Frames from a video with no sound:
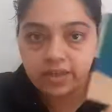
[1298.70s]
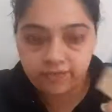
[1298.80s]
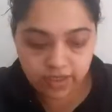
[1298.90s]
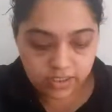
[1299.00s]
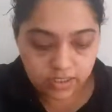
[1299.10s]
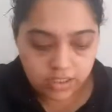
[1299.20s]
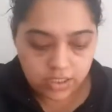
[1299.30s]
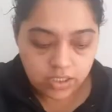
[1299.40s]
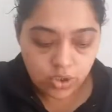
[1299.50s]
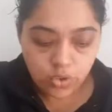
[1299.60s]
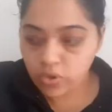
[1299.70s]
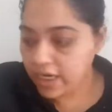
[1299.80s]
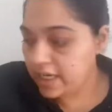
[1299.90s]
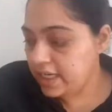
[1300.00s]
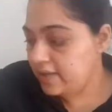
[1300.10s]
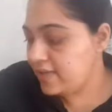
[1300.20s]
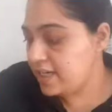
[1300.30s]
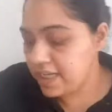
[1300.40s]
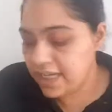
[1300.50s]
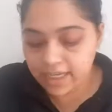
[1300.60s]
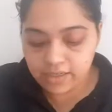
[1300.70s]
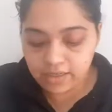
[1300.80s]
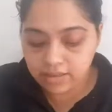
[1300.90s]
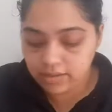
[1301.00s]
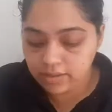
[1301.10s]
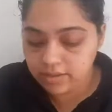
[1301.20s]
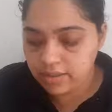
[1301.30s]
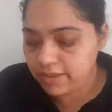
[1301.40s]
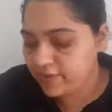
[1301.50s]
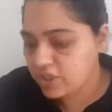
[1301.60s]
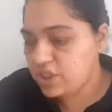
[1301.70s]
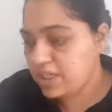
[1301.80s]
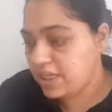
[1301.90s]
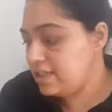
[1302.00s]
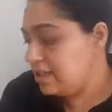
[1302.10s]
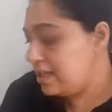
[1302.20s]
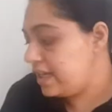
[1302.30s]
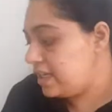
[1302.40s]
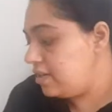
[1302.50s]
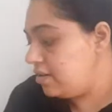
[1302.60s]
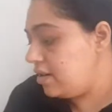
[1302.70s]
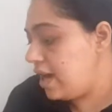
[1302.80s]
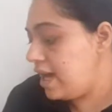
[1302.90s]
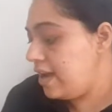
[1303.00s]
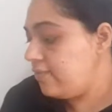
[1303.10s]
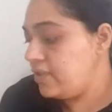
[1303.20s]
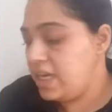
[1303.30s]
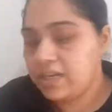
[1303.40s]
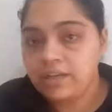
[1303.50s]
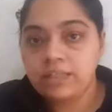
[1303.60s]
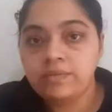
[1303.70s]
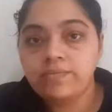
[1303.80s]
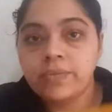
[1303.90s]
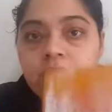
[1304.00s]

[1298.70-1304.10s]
effect. You can even take different shades. Like here, I have taken